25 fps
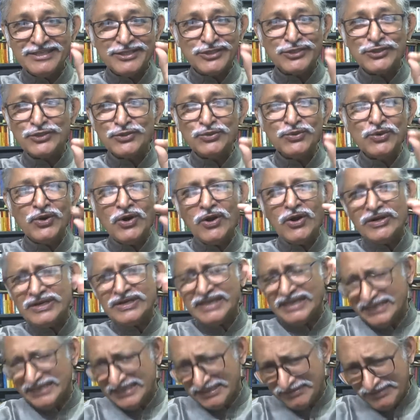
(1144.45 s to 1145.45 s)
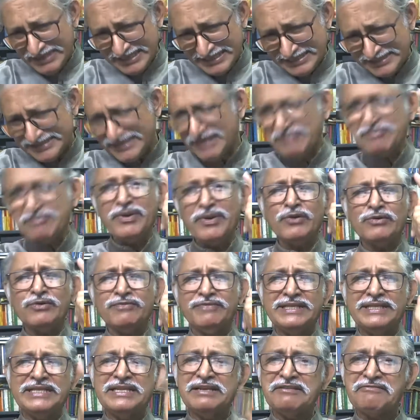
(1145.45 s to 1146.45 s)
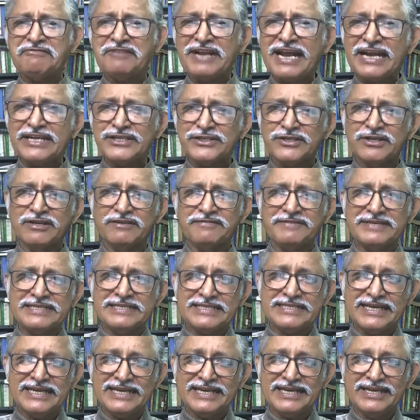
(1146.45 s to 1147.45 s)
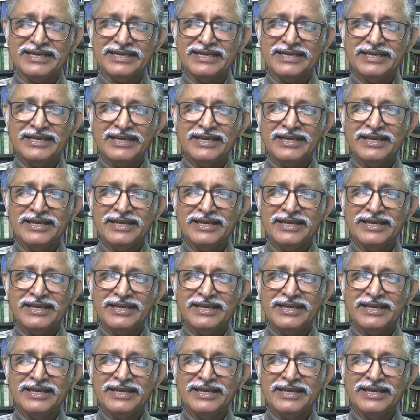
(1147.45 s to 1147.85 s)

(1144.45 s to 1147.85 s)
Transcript: it's too hot and it will jump out within a fraction of a second.